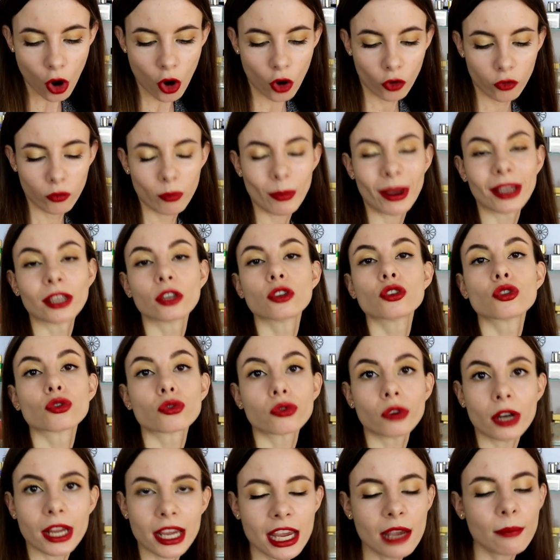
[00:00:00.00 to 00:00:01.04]
of my
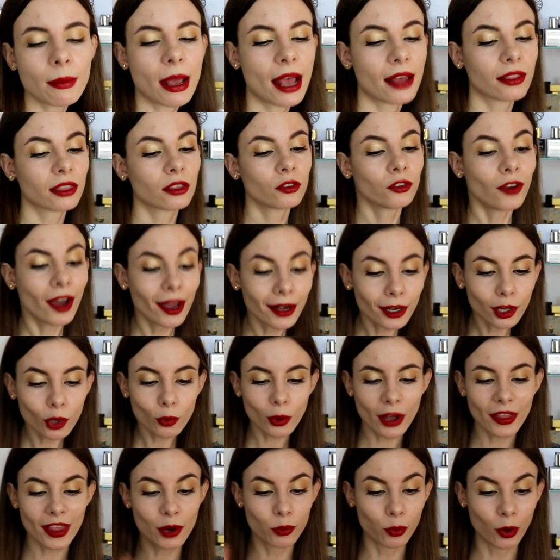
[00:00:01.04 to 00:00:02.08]
dream. And the final one I